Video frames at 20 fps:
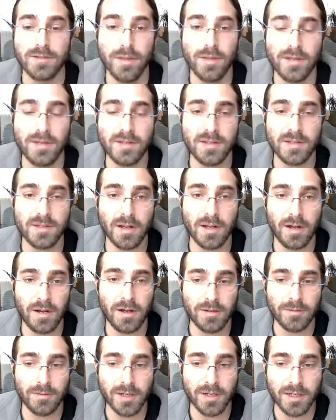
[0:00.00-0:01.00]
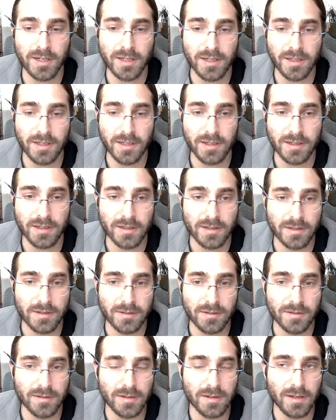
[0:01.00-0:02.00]
So this is already
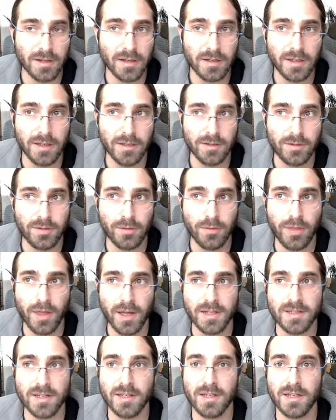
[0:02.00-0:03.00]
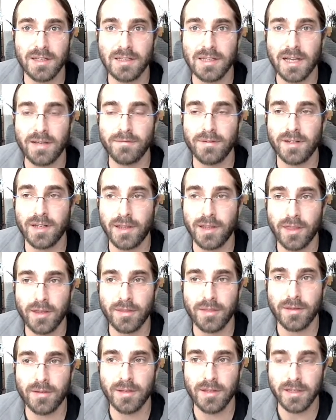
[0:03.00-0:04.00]
in 2011, I
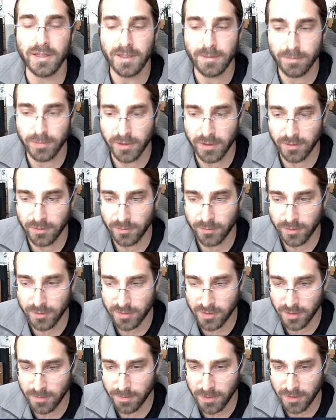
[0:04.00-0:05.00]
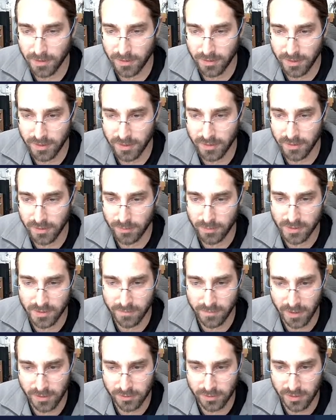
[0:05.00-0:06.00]
think the ePrint was uploaded. It was
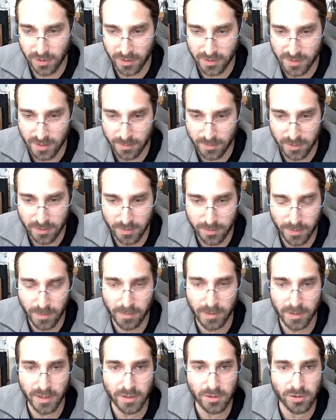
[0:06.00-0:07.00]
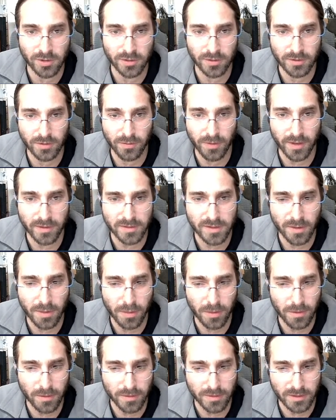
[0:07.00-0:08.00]
eventually accepted to publication in
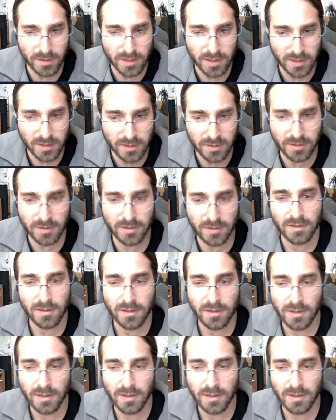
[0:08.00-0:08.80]
2013.